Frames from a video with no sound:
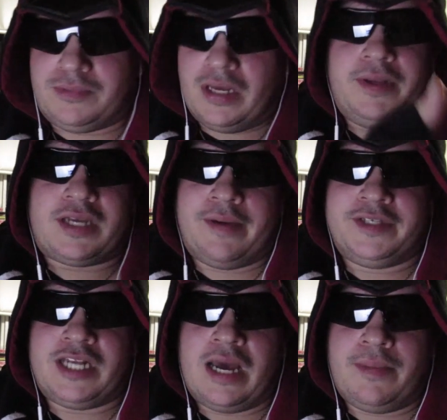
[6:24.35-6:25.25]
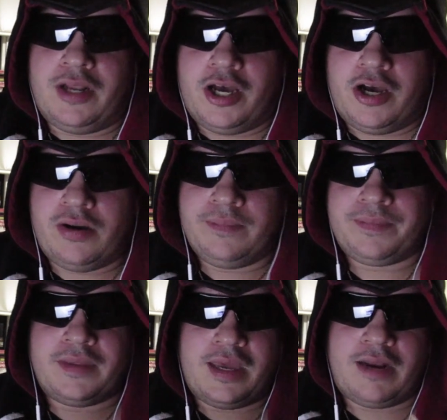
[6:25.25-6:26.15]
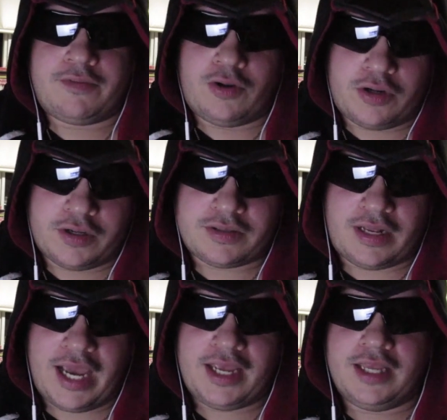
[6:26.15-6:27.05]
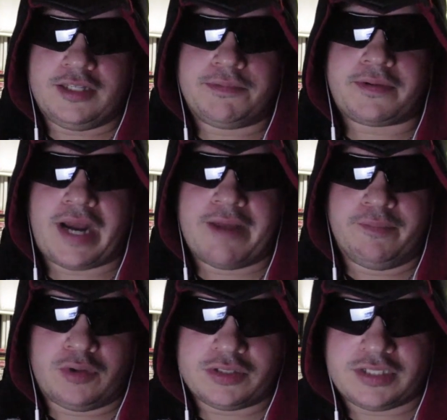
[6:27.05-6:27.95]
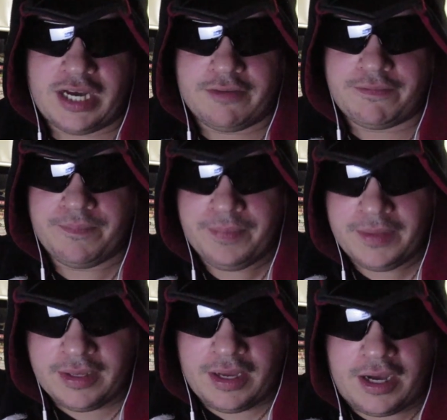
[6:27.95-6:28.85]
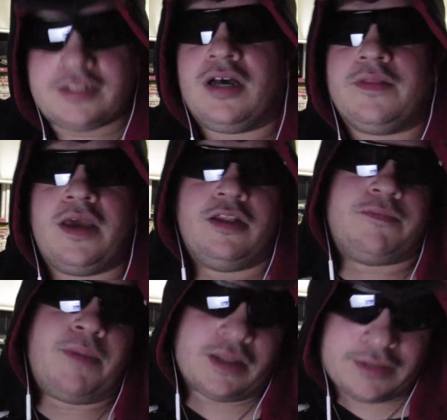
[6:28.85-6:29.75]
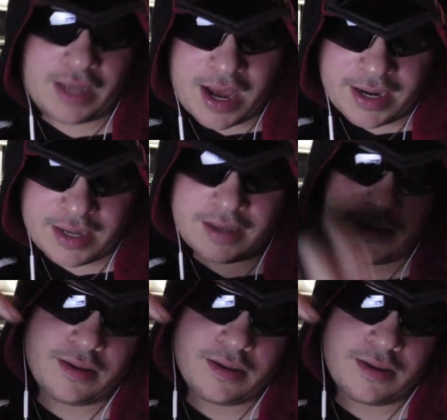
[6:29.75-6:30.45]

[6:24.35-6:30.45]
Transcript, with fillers: tell me in the comment section down below. And of course, like and subscribe for more stuff. Until then, it's Mecha-san